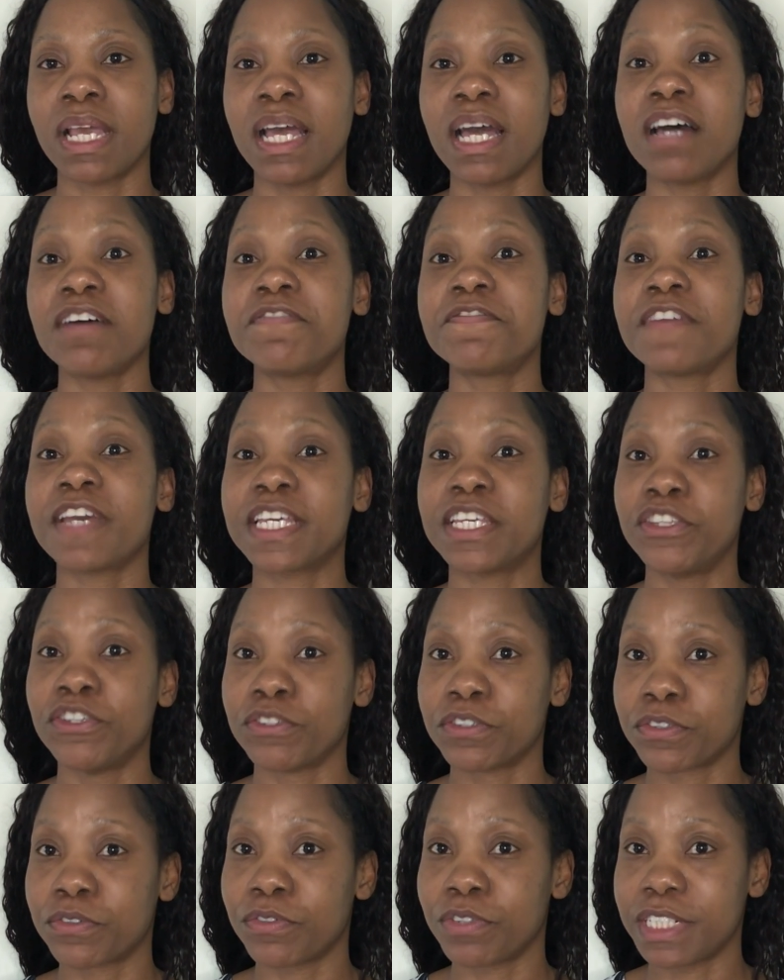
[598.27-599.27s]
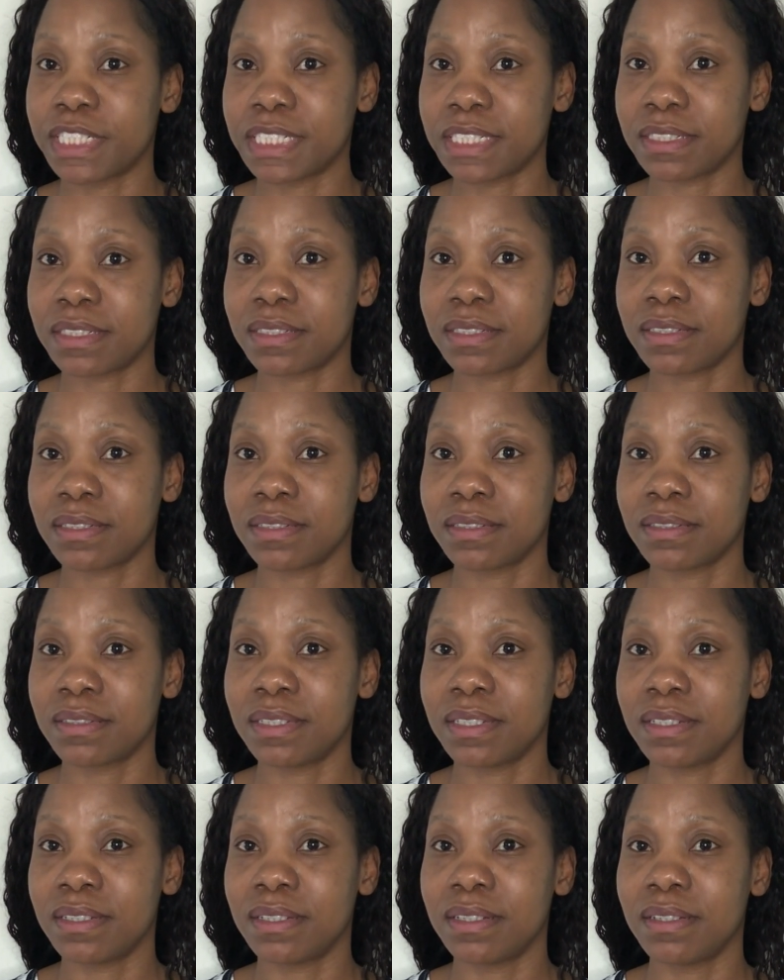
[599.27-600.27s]
affect your credit,
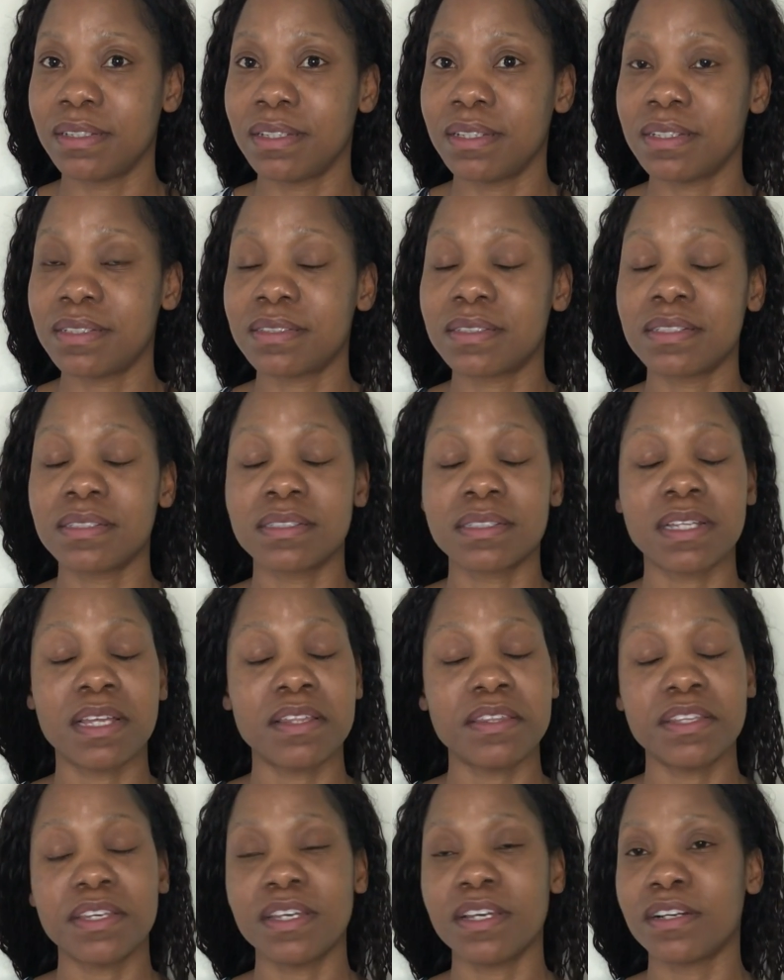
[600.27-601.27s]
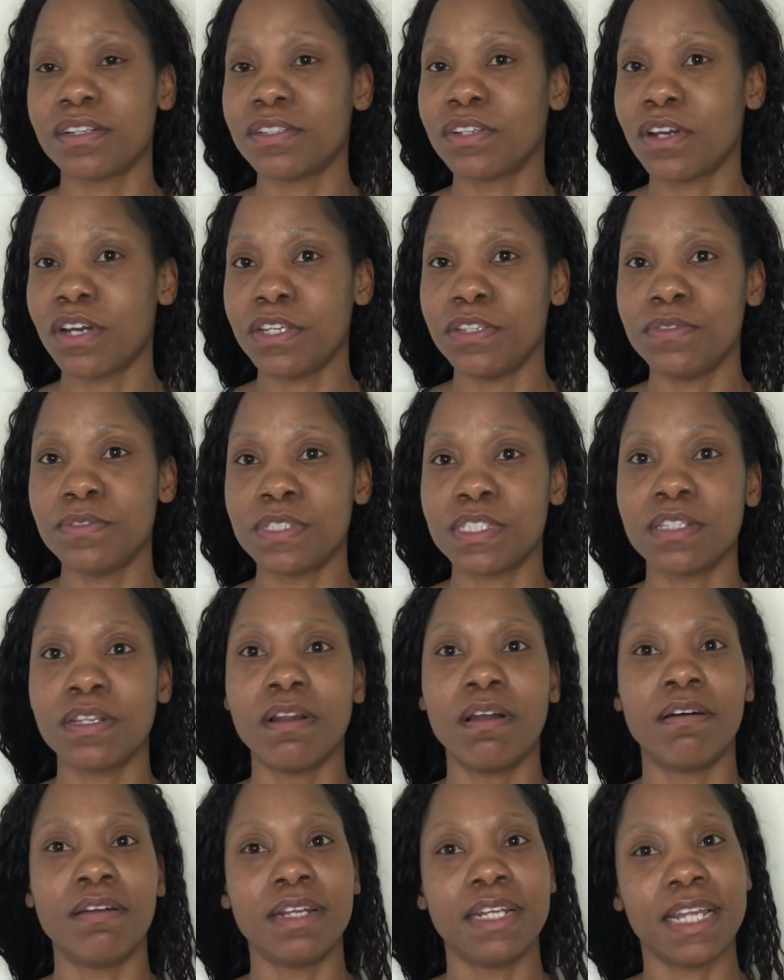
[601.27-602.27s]
in the sense that they are not using it.
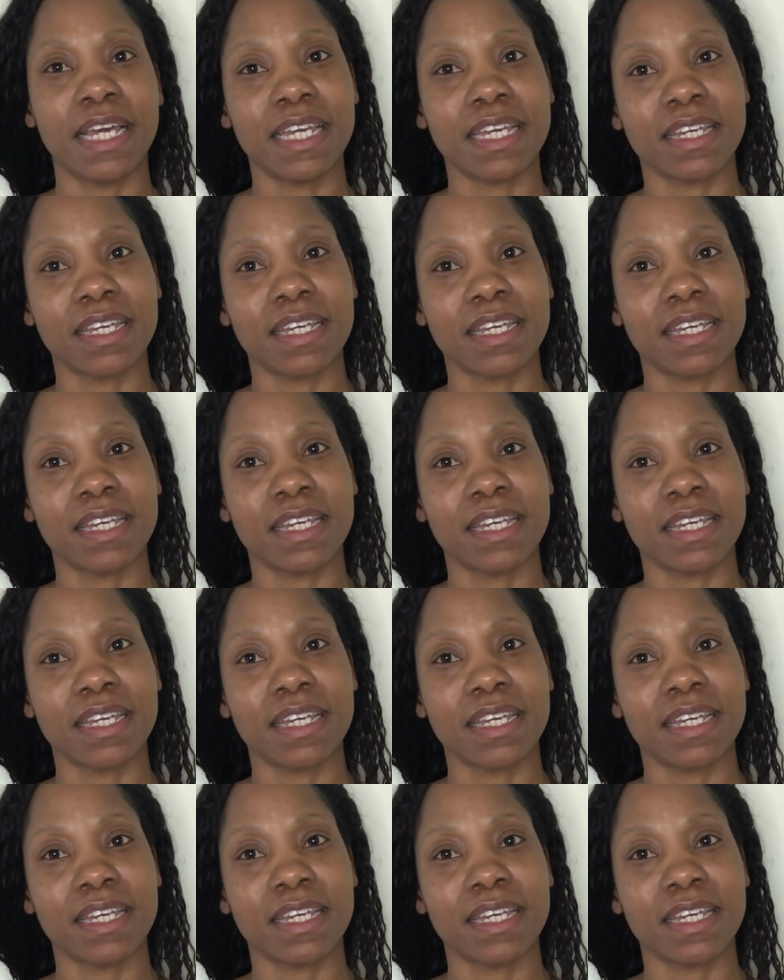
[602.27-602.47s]
Unlike,